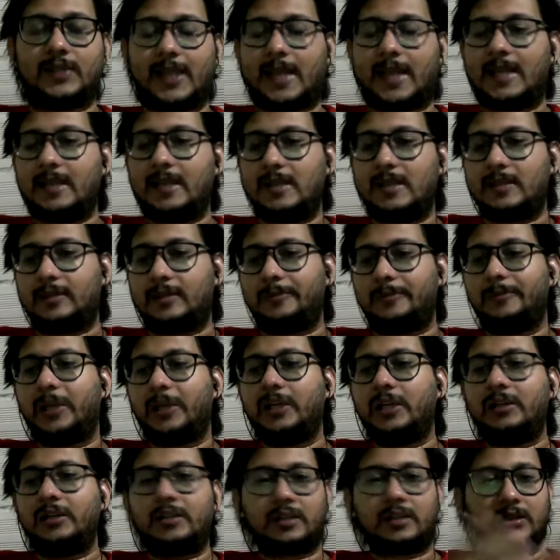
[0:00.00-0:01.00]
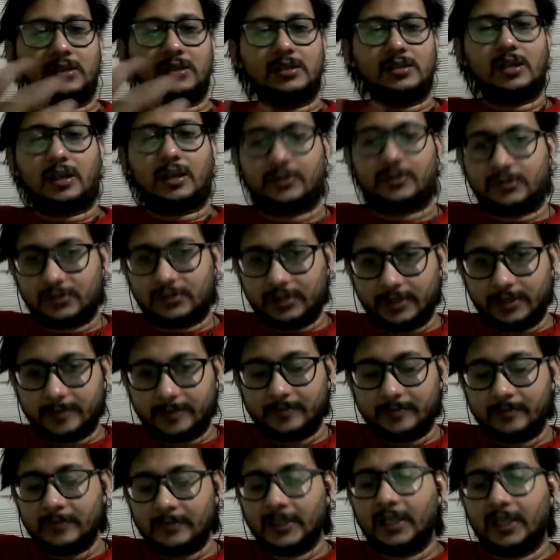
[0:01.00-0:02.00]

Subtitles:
Science meant industry.